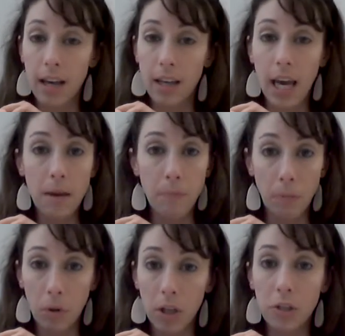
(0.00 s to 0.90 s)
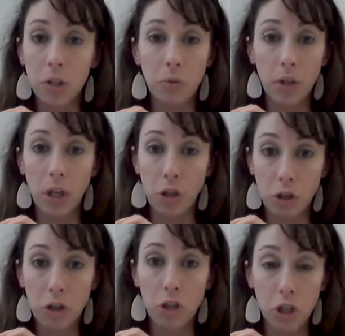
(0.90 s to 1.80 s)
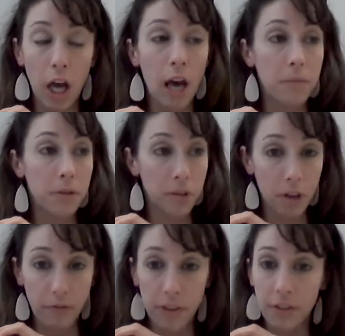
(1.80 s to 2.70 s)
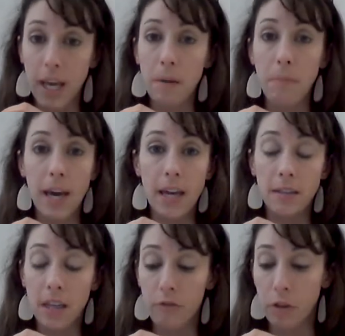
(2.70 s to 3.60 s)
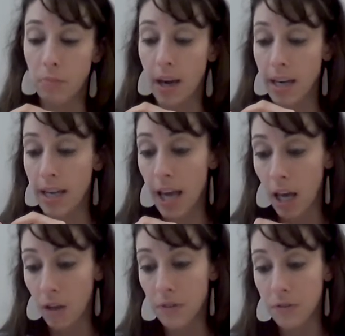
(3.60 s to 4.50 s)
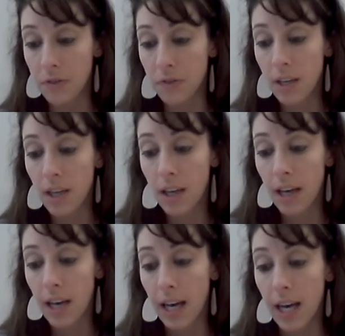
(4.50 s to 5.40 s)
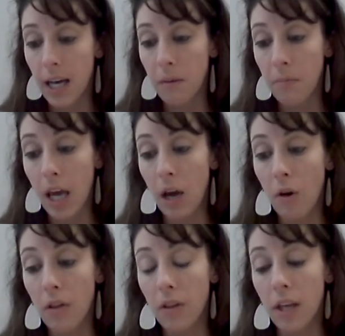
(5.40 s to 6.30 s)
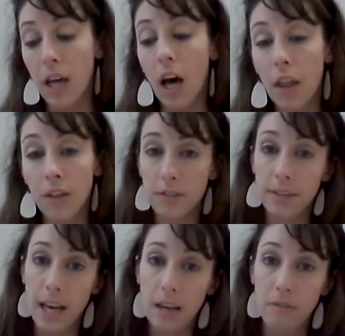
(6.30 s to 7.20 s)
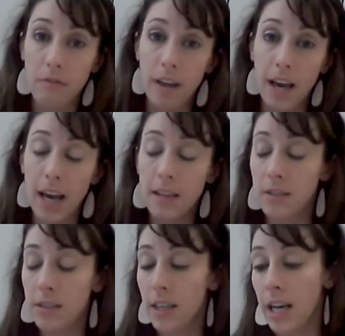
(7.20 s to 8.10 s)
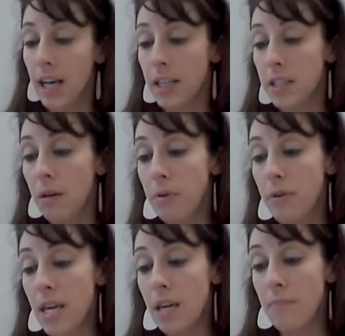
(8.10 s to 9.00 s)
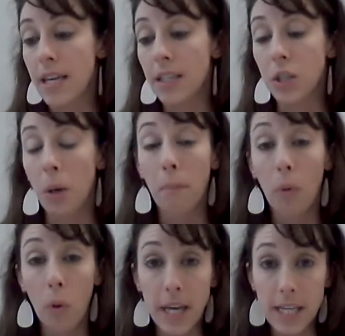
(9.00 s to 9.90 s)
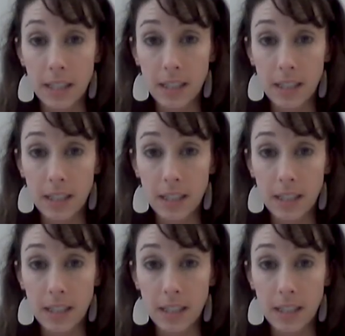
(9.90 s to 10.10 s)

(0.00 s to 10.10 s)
capable of doing a good job, deserve the same pay as everybody else. Now, on the other side of that, W.E.B. Du Bois,